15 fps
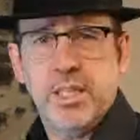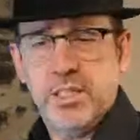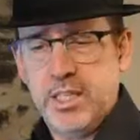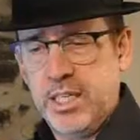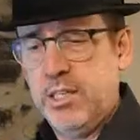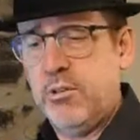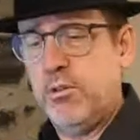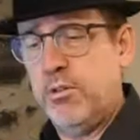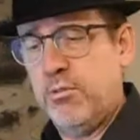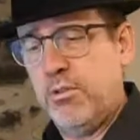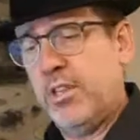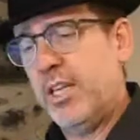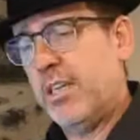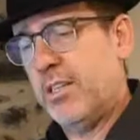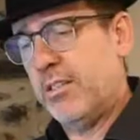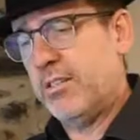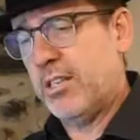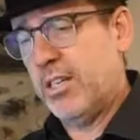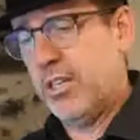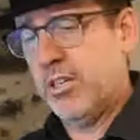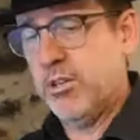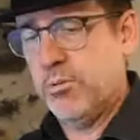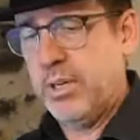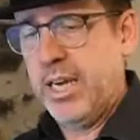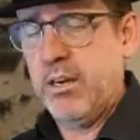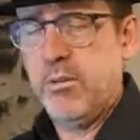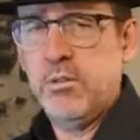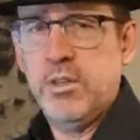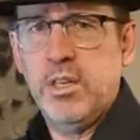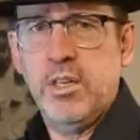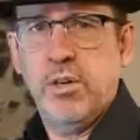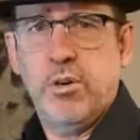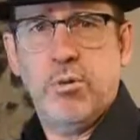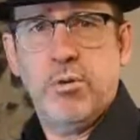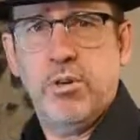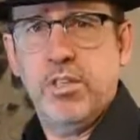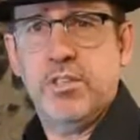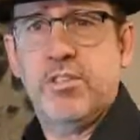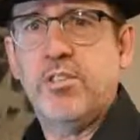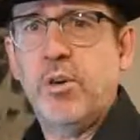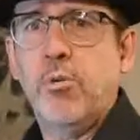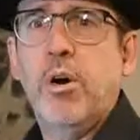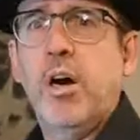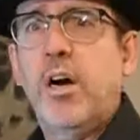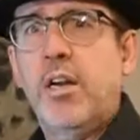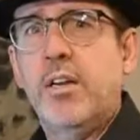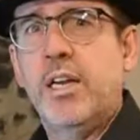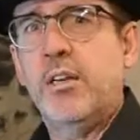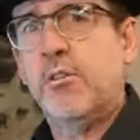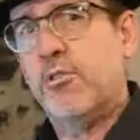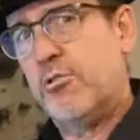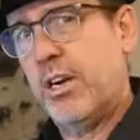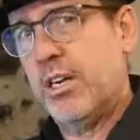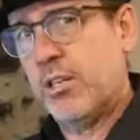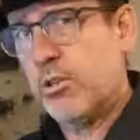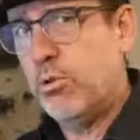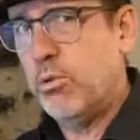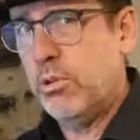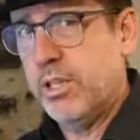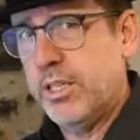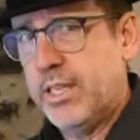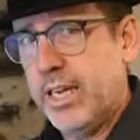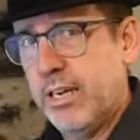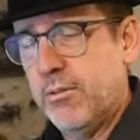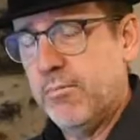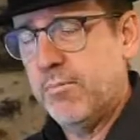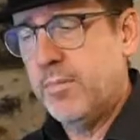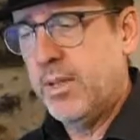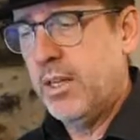Either you think it's going to go down or it's so hot and you're trying to cool it down.